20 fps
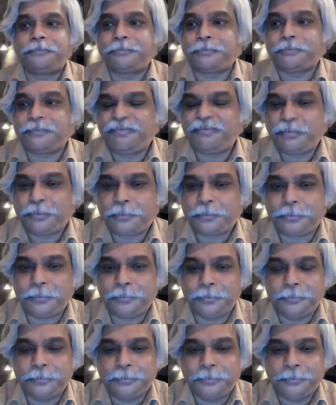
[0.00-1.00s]

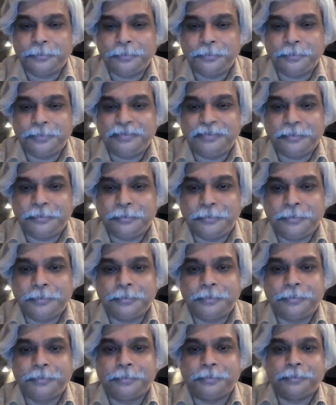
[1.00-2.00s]

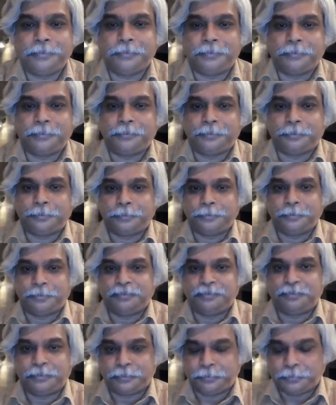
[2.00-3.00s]

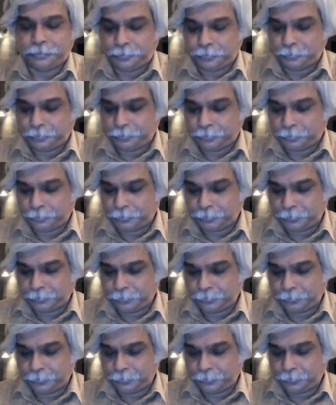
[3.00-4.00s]

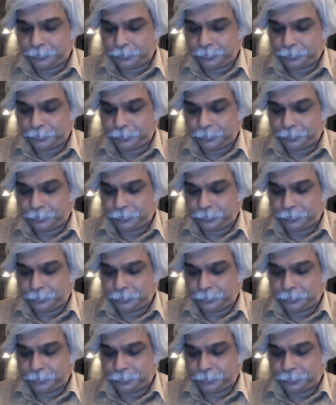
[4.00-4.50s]
Nobody speaks.